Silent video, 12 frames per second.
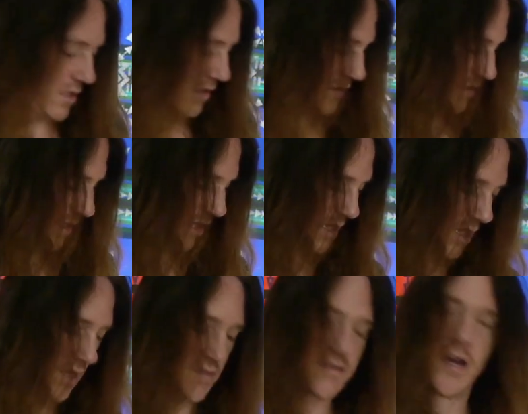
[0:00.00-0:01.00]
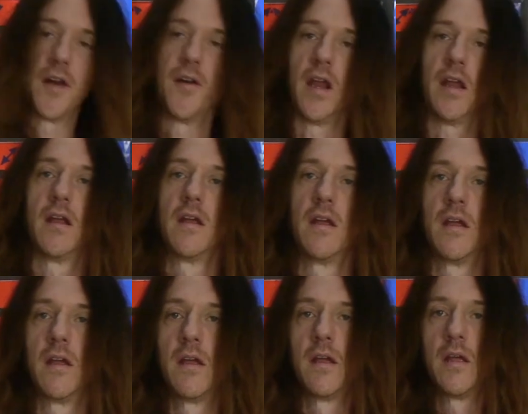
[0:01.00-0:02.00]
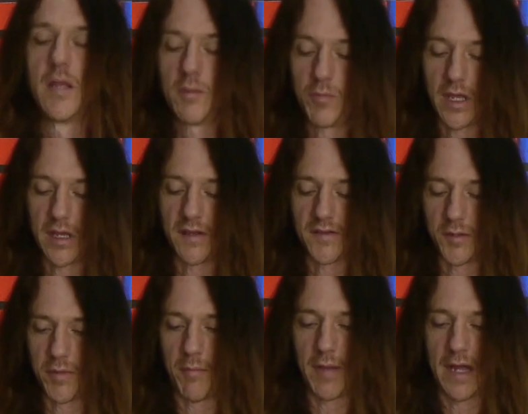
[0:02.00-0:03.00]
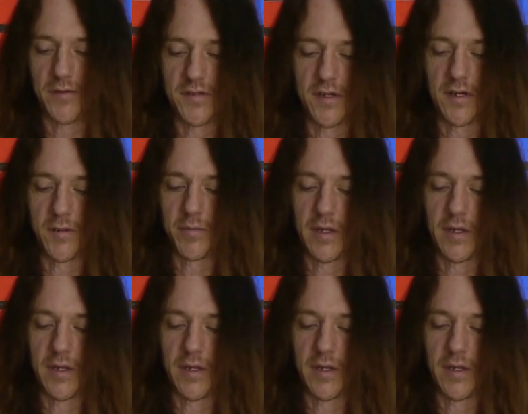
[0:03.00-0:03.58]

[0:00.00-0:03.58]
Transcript: the soldering because it'll be mounted.